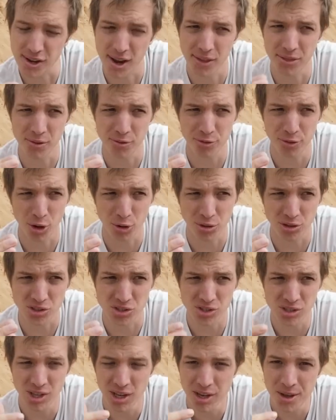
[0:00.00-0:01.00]
down the
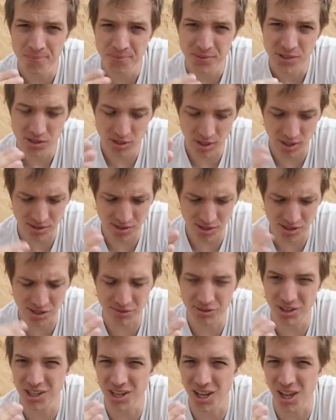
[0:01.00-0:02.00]
focus
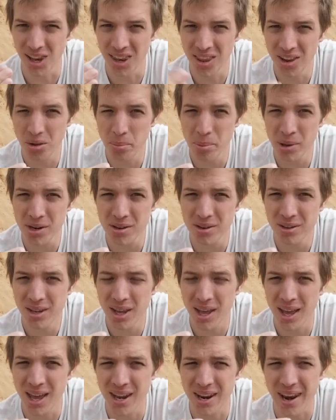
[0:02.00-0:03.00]
sensitivity a little bit,
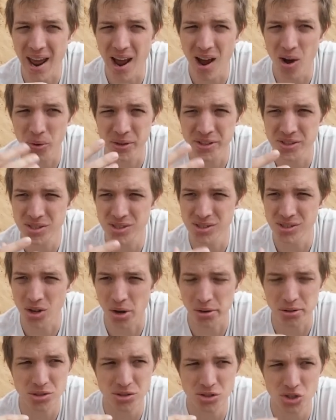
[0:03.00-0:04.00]
and now it's
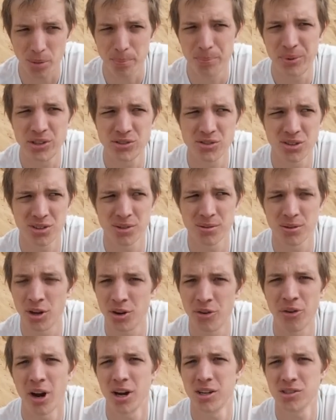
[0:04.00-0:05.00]
not jumping to the
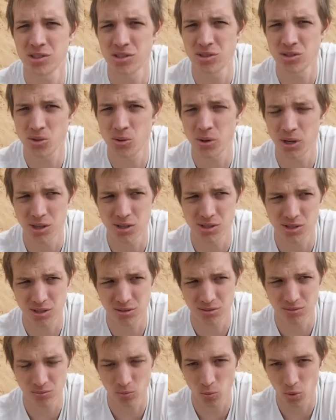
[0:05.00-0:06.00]
horizon as quick as it
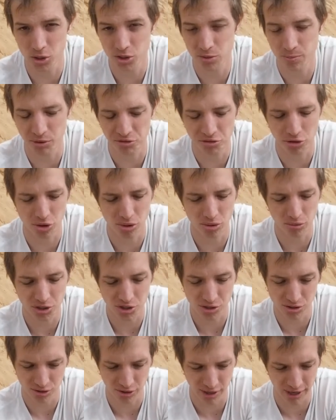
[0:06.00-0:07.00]
was before,
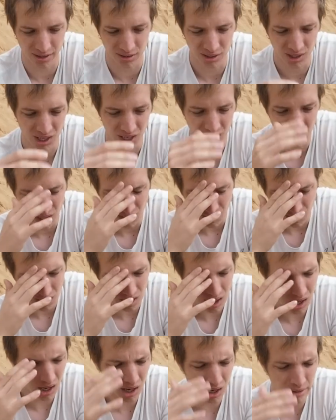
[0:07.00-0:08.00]
which is great.
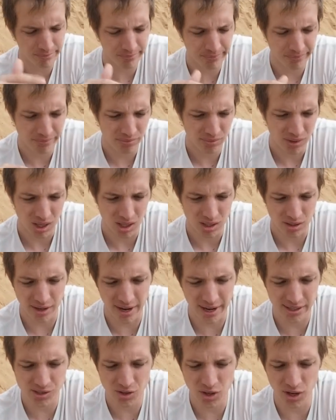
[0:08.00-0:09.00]
The
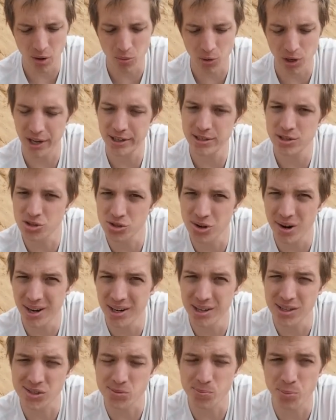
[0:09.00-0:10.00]
next thing I would like to try
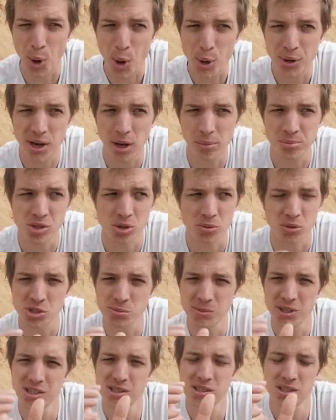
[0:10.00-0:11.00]
is Pro Capture, which
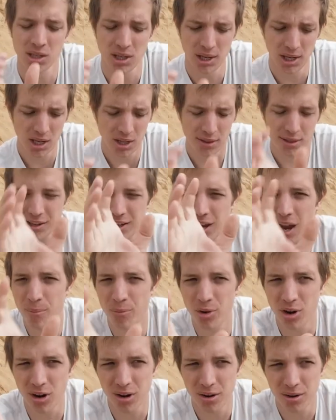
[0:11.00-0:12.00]
means the
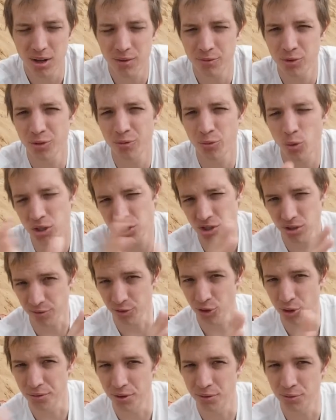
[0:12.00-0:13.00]
camera, if you've watched a
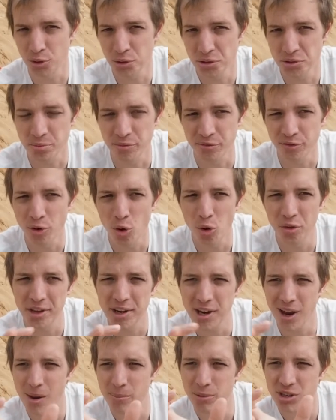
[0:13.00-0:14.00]
few reviews before, the
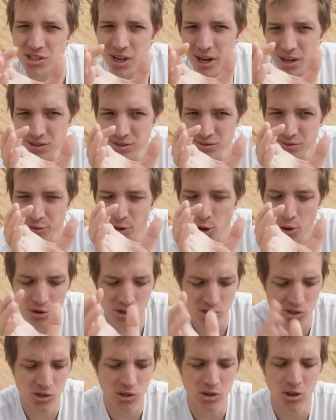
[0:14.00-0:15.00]
camera takes
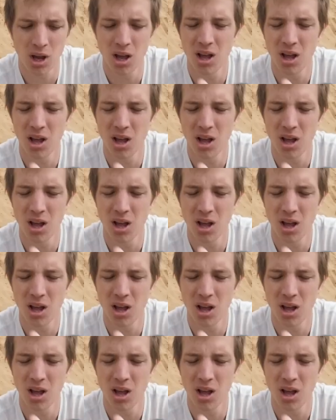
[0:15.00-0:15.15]
photos